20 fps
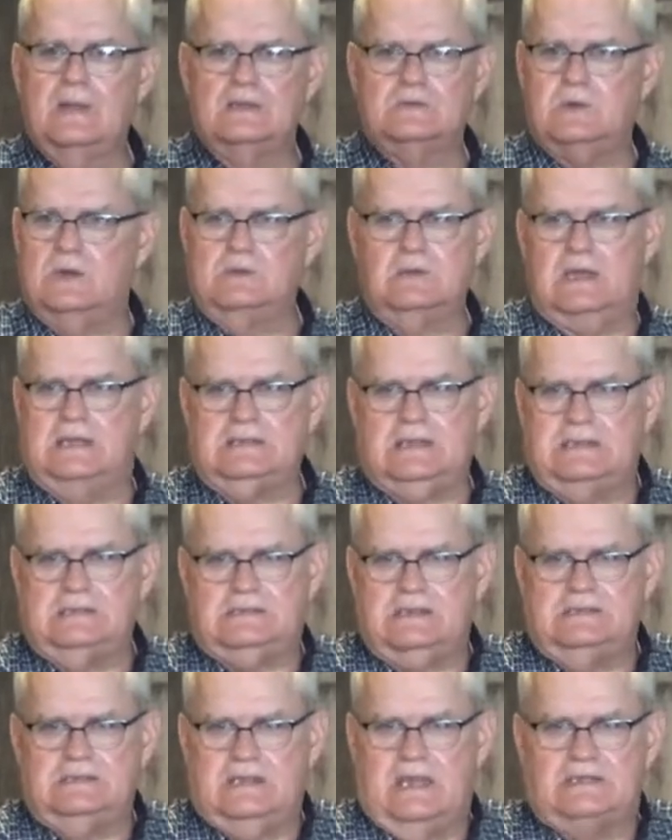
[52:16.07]

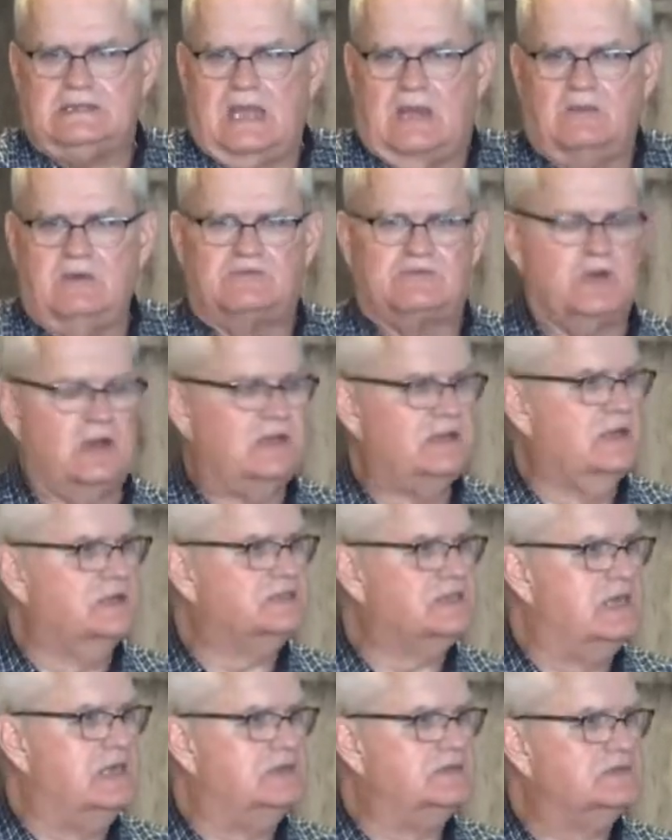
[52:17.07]
That's how we've trained
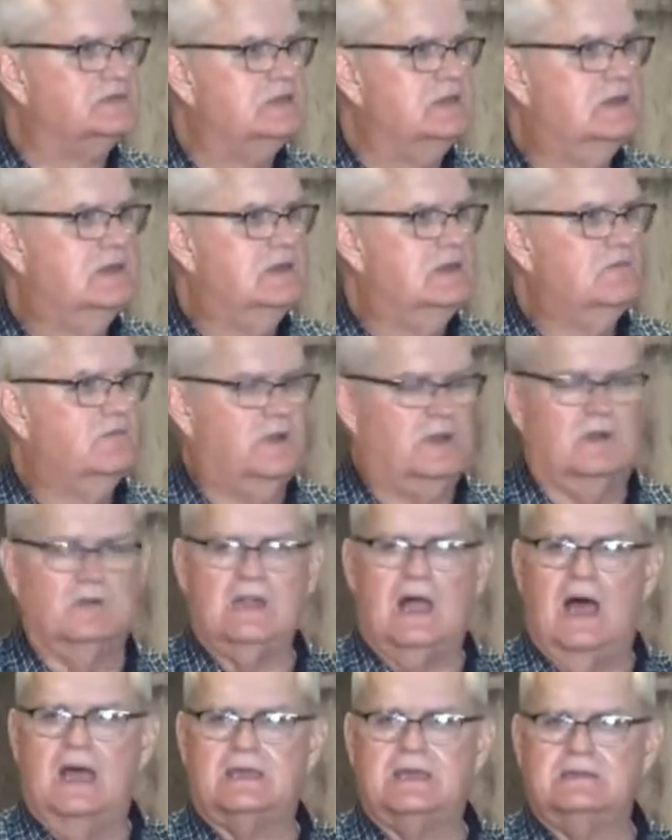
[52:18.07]
ourselves. If we don't
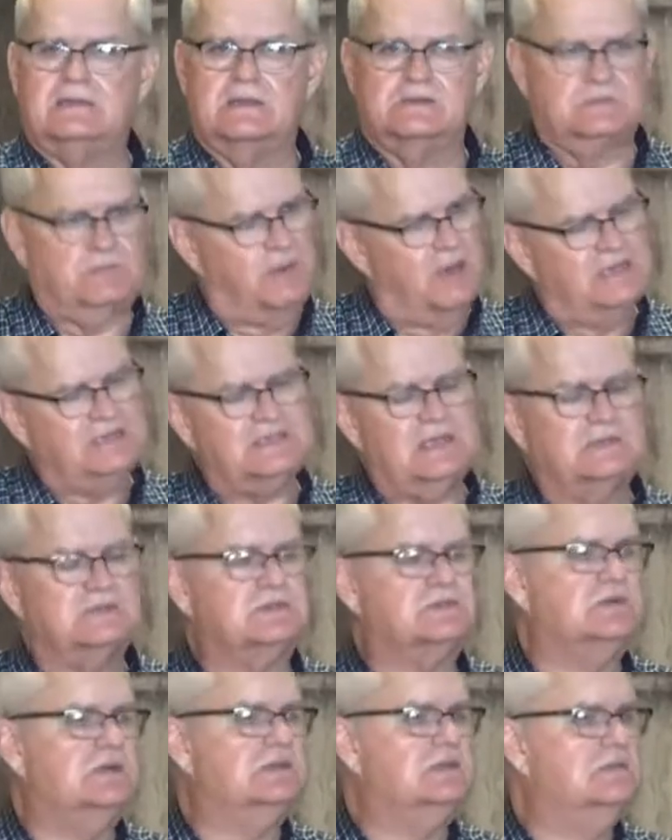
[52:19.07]
like it, there's a place down the
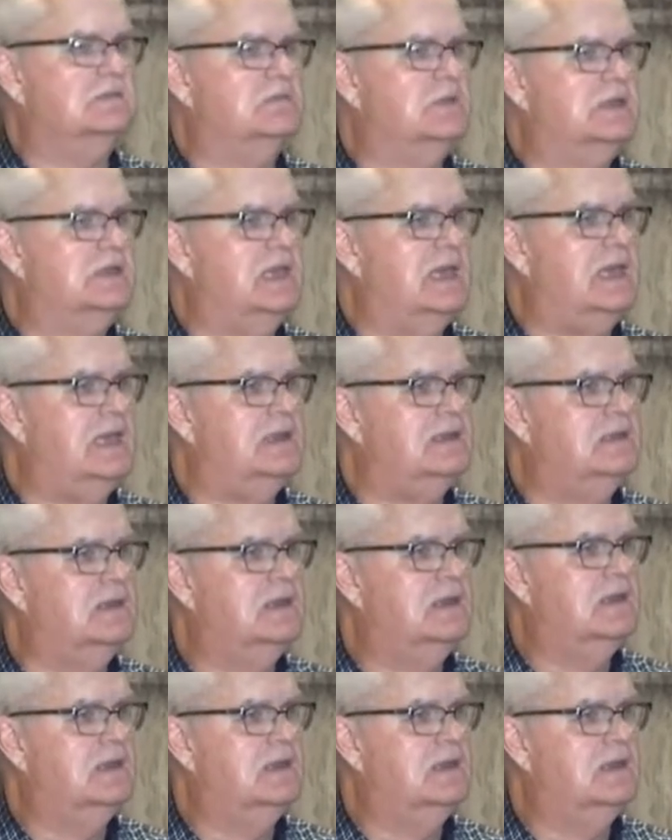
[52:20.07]
street that we can.